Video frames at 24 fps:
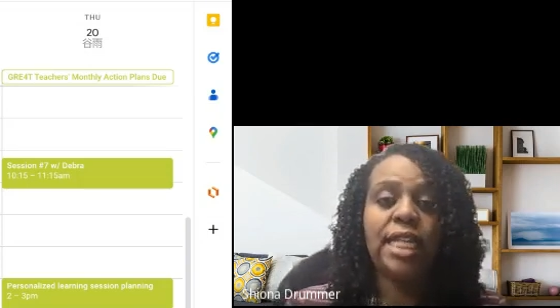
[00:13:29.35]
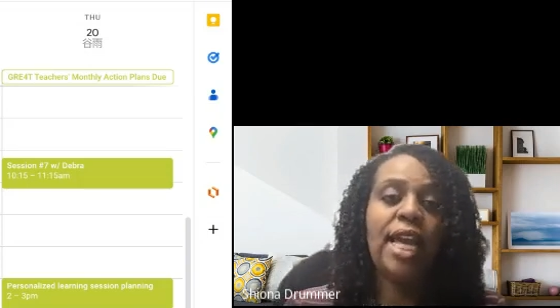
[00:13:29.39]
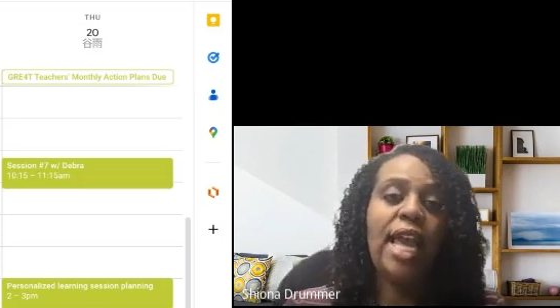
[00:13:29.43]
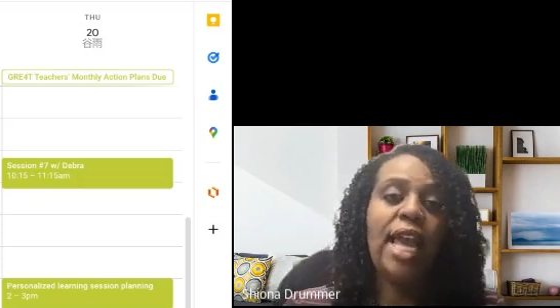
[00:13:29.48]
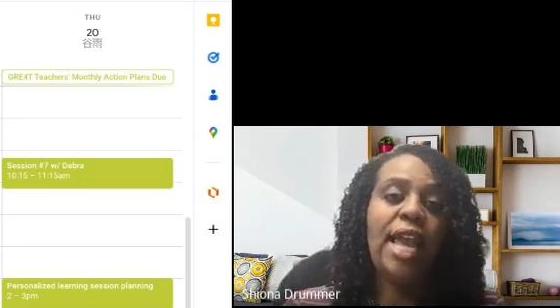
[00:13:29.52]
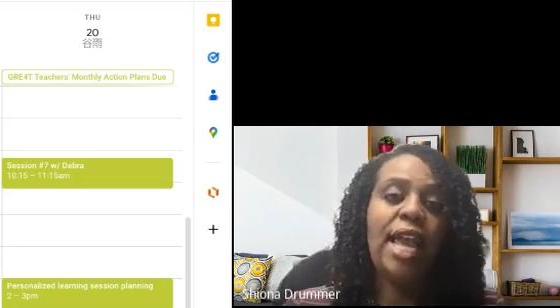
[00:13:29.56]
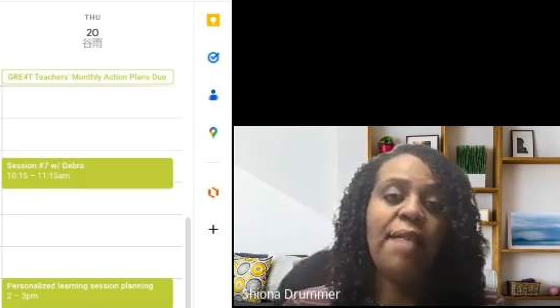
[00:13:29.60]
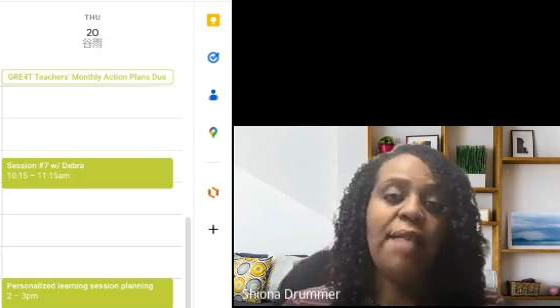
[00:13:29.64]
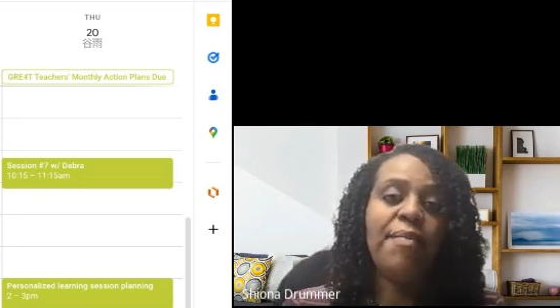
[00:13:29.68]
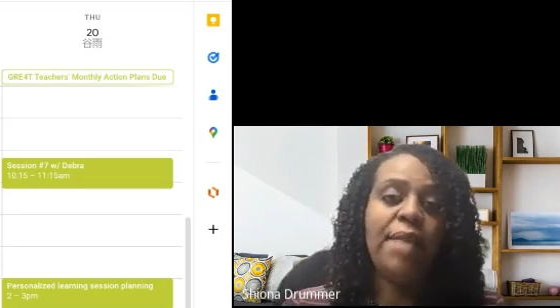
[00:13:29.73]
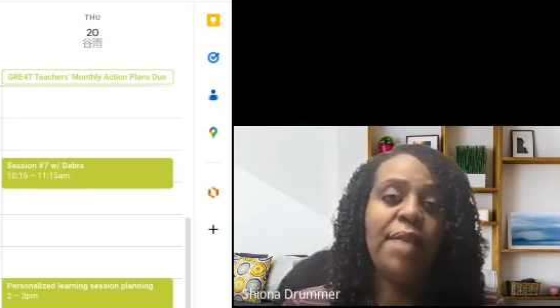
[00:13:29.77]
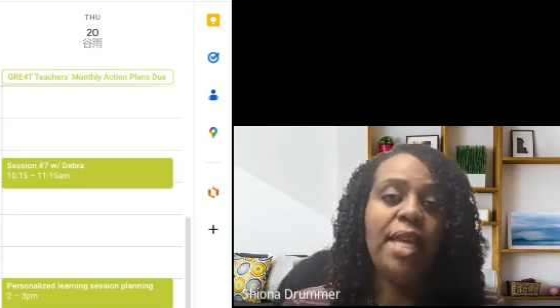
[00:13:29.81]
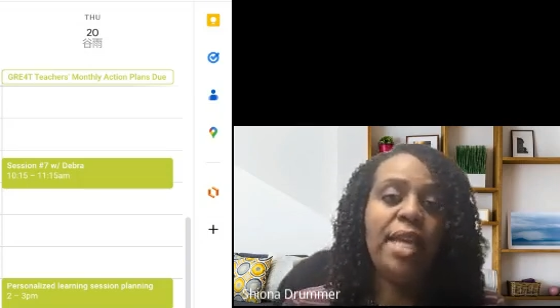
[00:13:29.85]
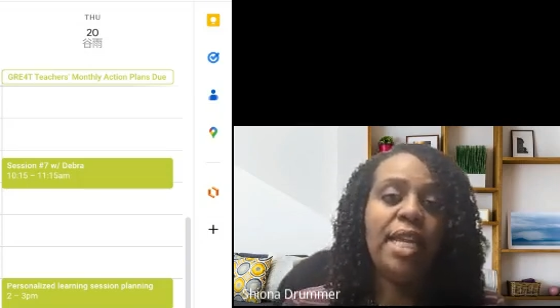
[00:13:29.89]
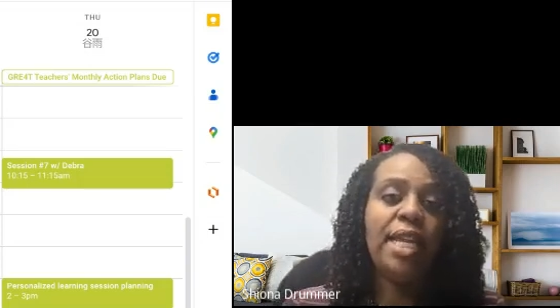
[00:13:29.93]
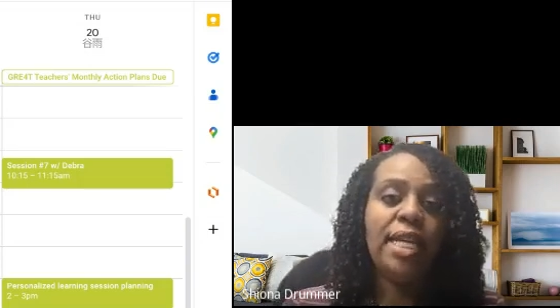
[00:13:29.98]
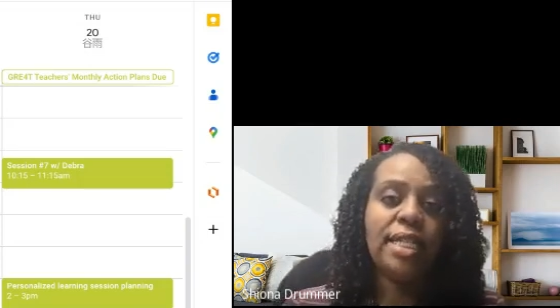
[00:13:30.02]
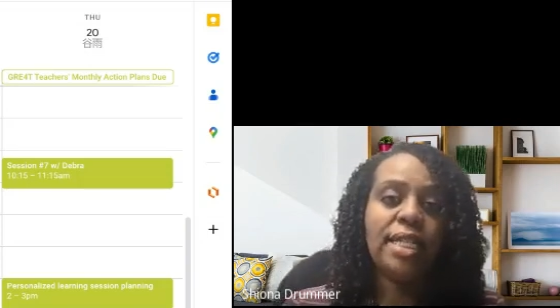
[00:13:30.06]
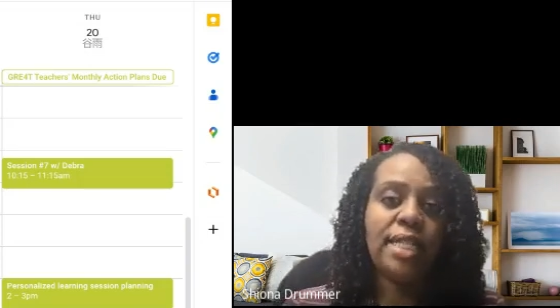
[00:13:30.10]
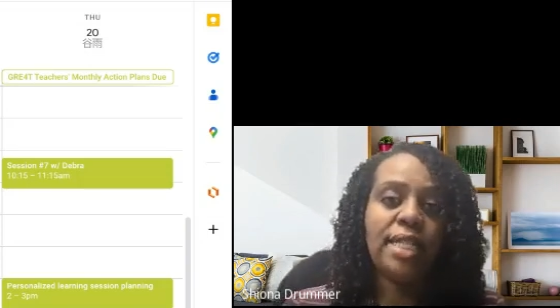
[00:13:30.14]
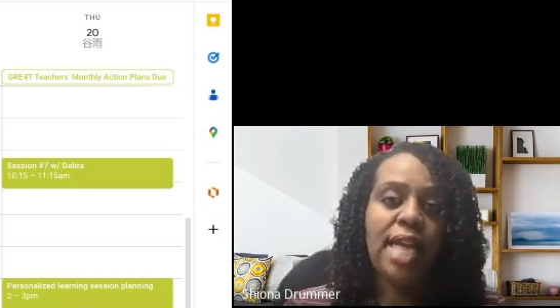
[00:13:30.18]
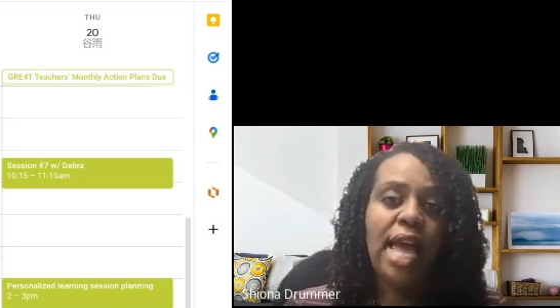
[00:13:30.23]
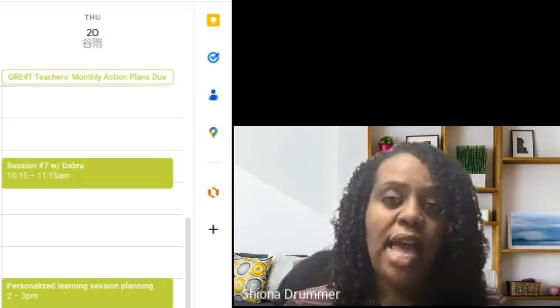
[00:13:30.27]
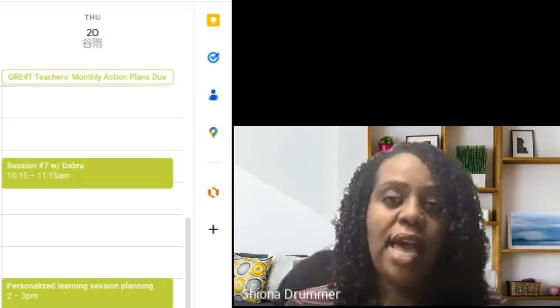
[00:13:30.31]
a meeting
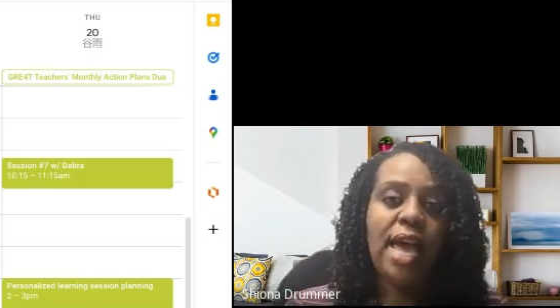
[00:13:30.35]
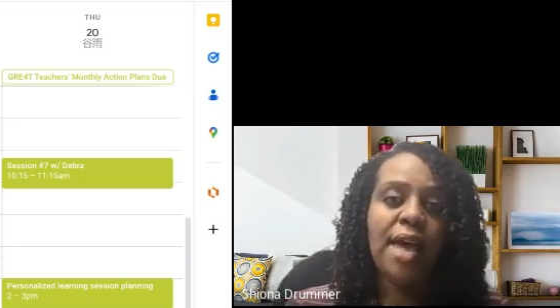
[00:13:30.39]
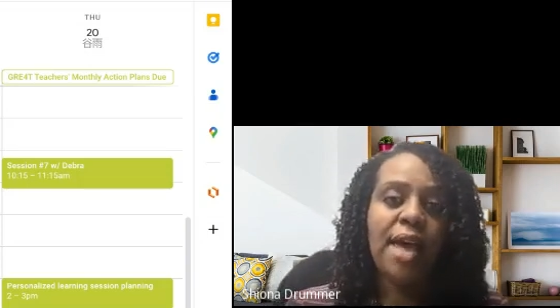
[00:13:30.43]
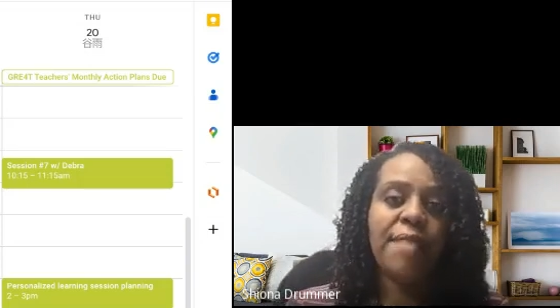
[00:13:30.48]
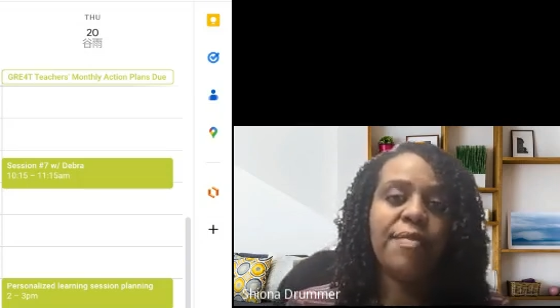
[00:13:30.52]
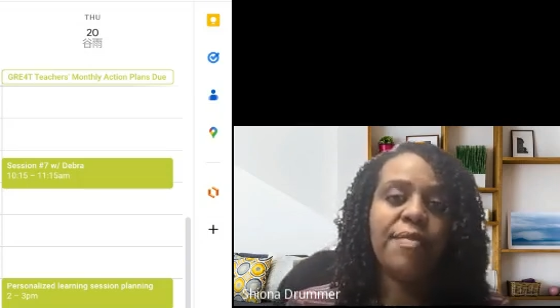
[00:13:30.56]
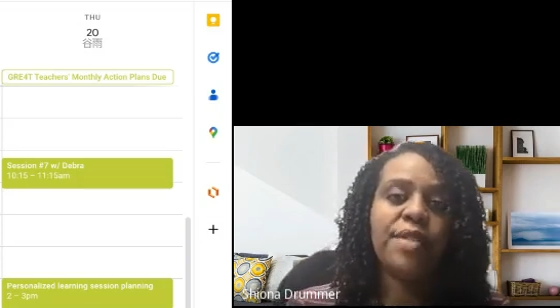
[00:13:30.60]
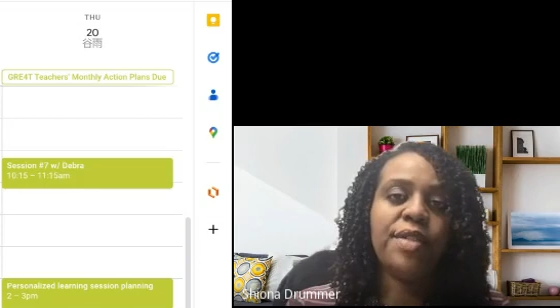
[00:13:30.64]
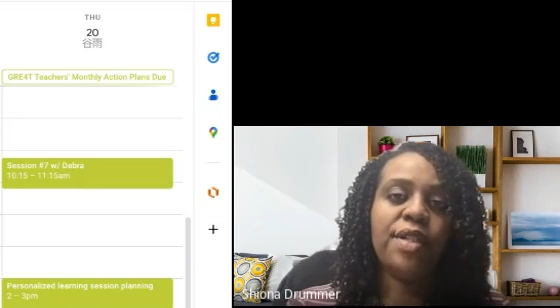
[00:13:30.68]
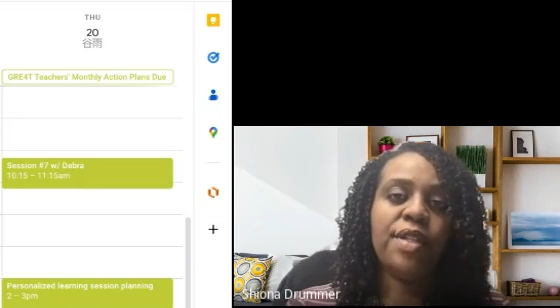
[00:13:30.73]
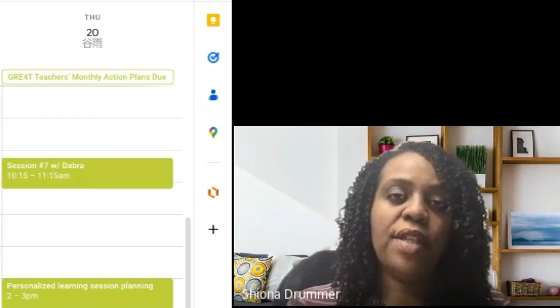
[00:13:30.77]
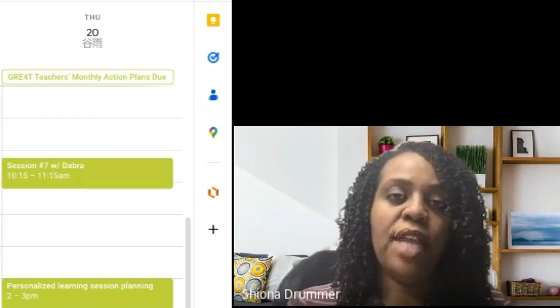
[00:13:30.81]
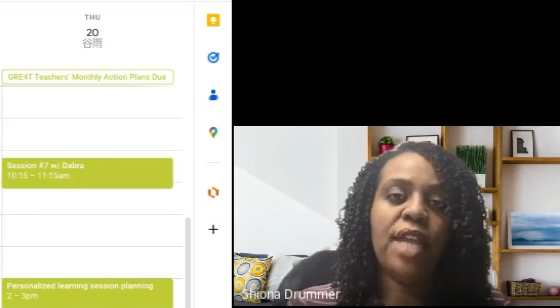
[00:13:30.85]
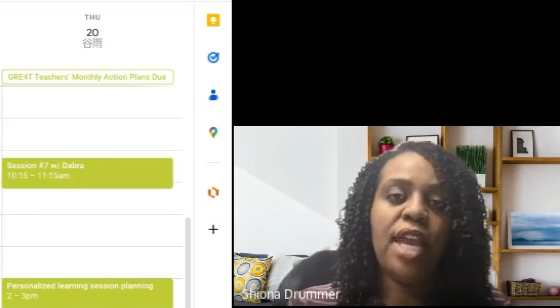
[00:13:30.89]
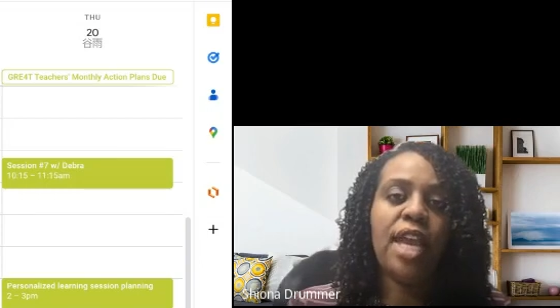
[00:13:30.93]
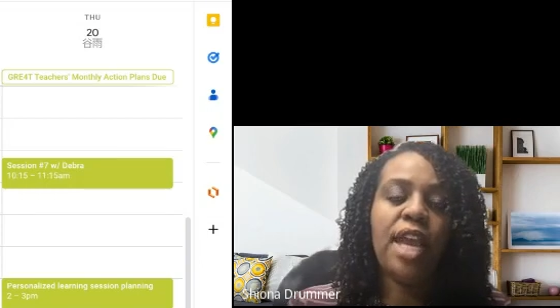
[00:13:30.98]
time so that